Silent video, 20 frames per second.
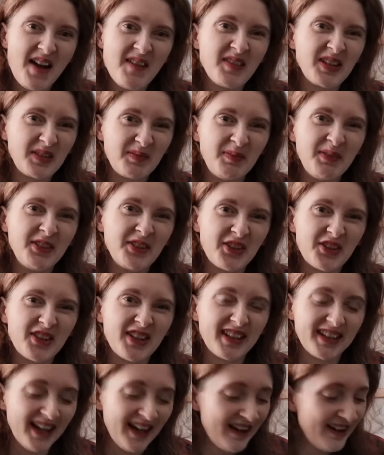I'm just
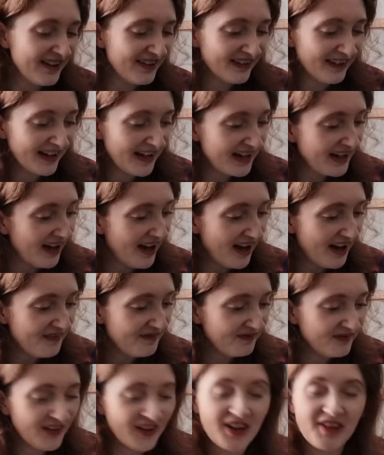butchering that, aren't I?
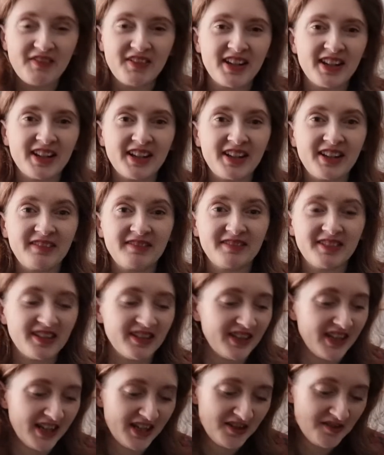I'm not even going to
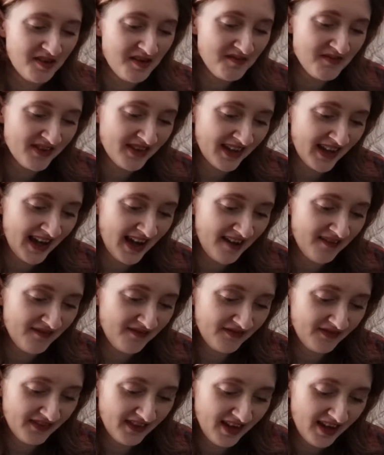continue on with that.